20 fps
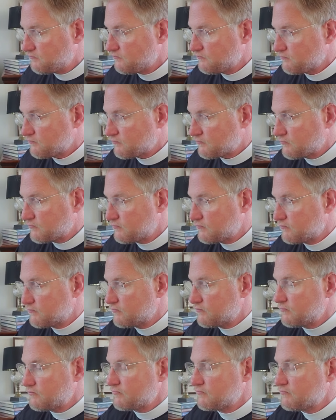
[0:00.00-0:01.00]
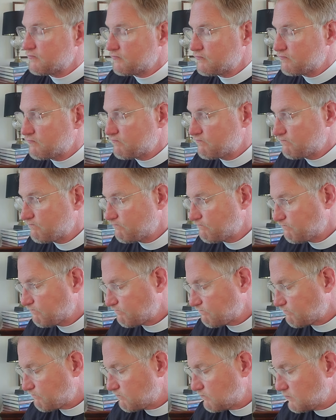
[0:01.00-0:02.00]

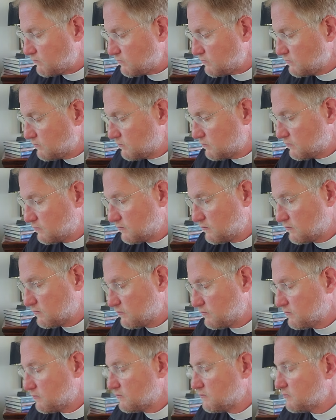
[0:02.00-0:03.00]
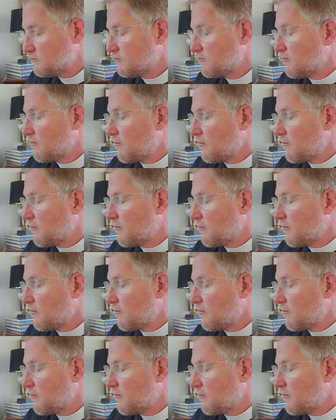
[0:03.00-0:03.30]
Nothing is said.